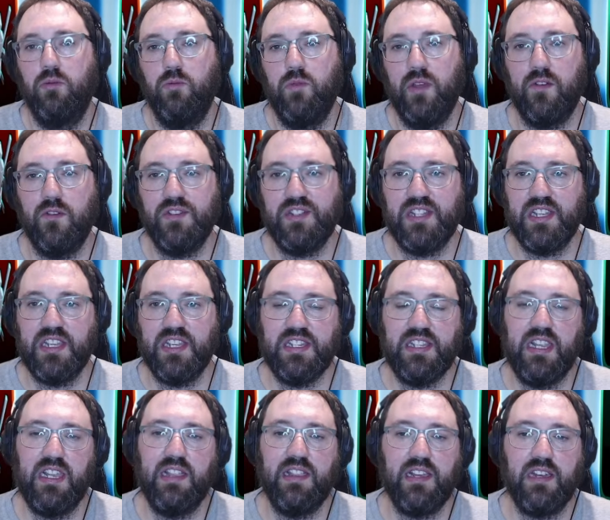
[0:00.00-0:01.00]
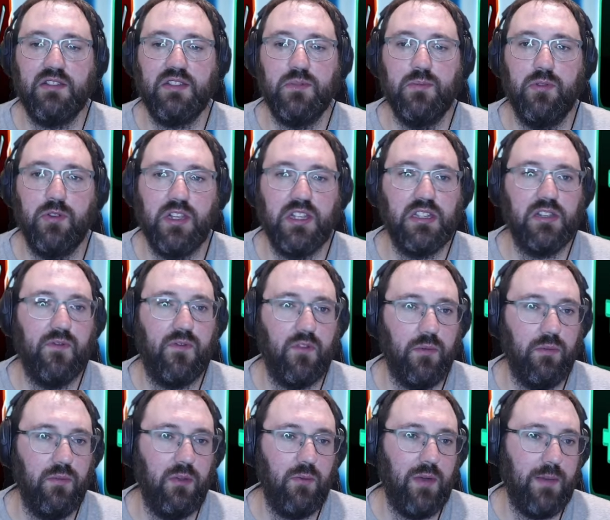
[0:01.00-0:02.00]
We got 16,000 points
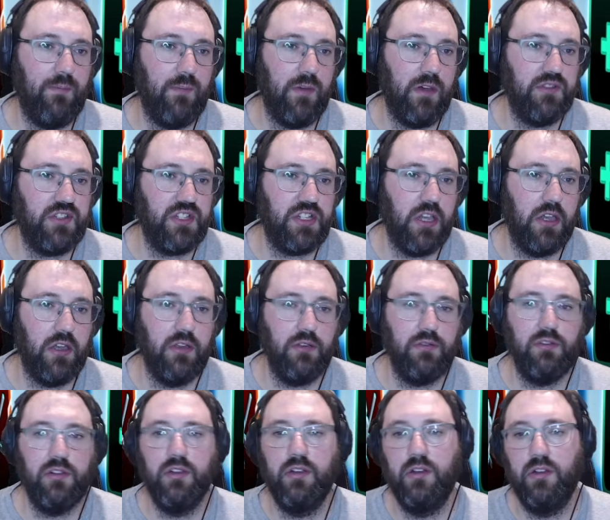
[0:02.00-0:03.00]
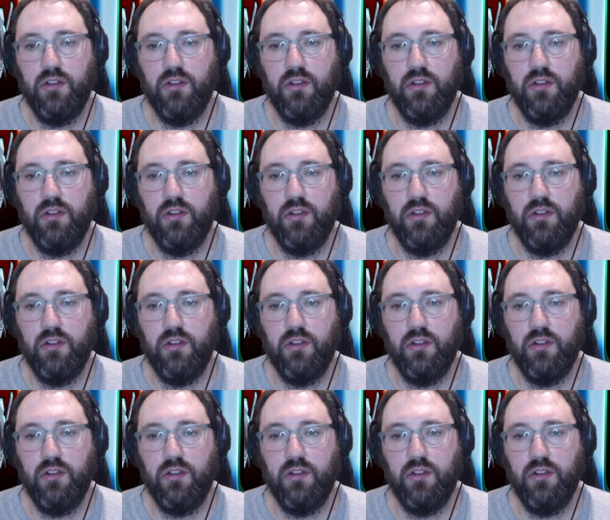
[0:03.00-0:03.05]
from the web milestone.